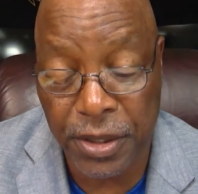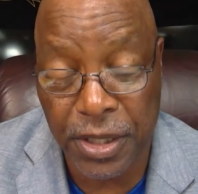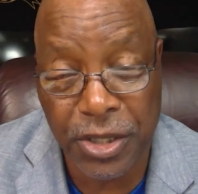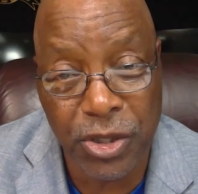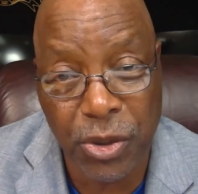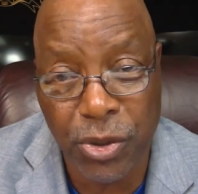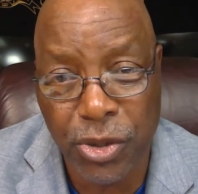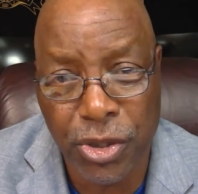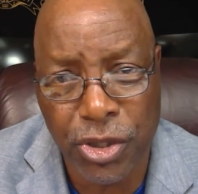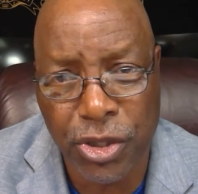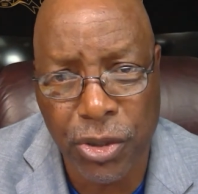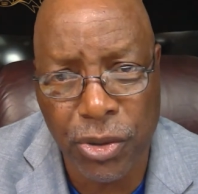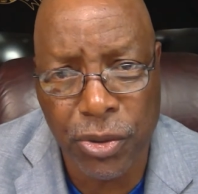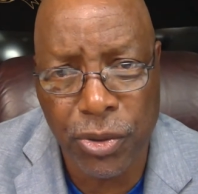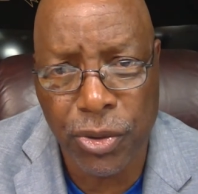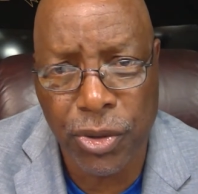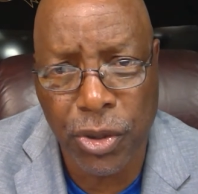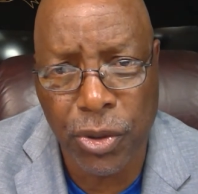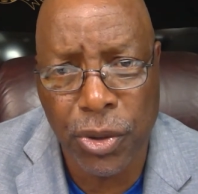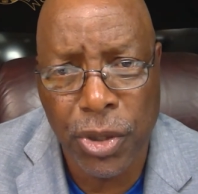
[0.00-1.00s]

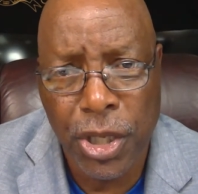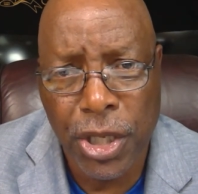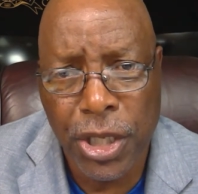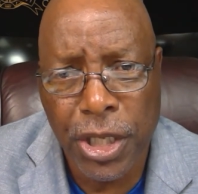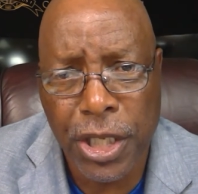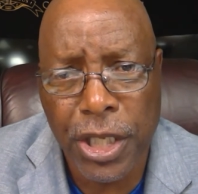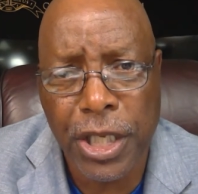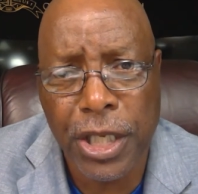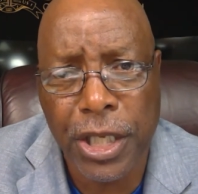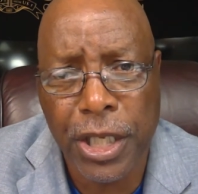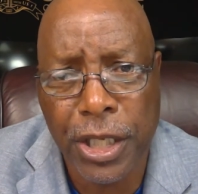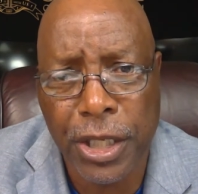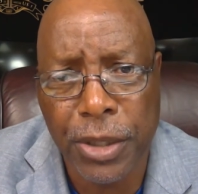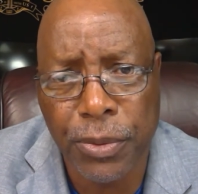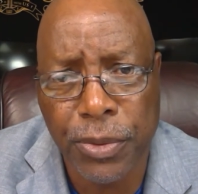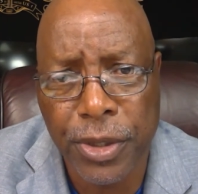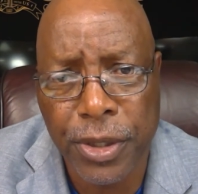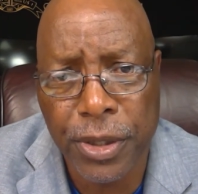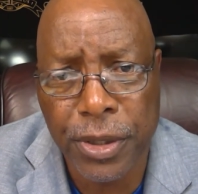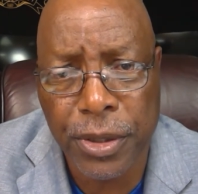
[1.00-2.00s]
So he
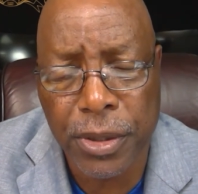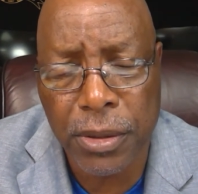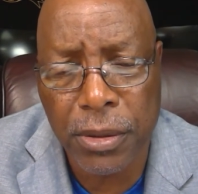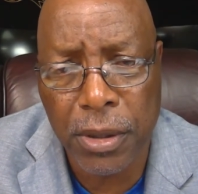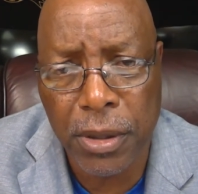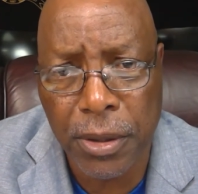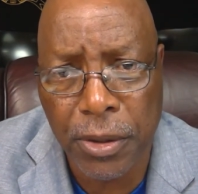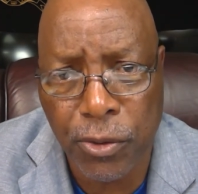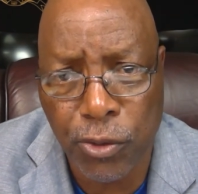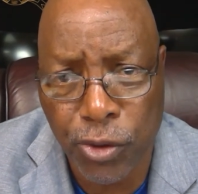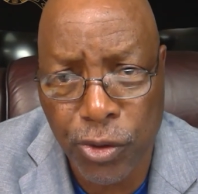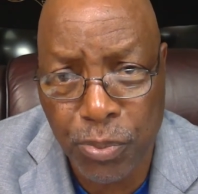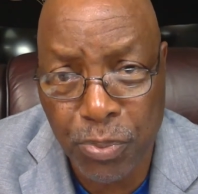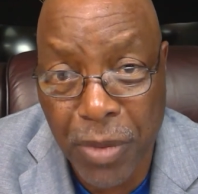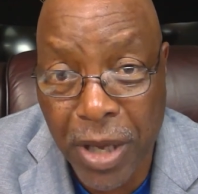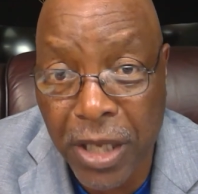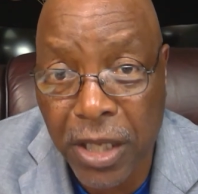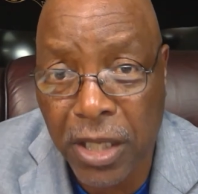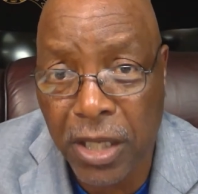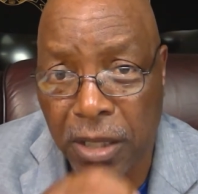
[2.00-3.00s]
was
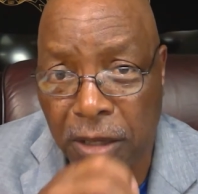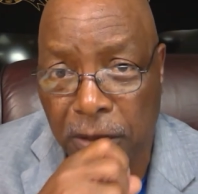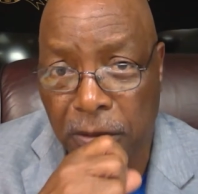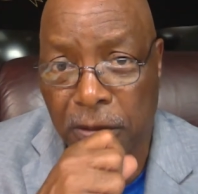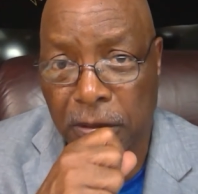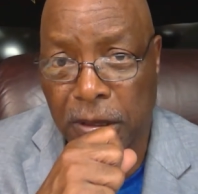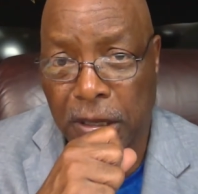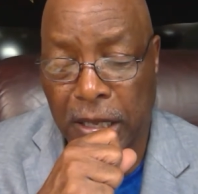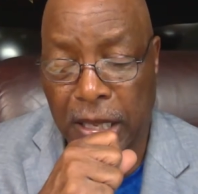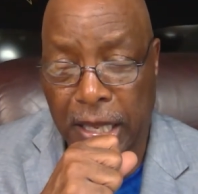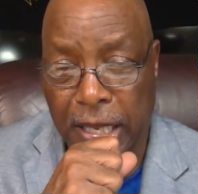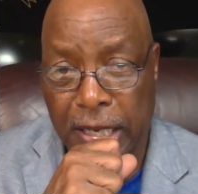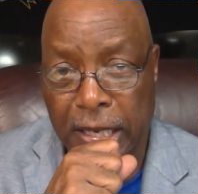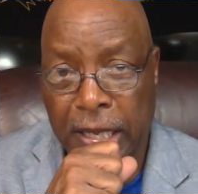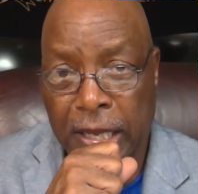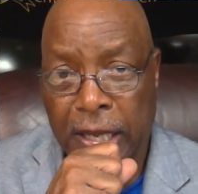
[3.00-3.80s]
mental yet.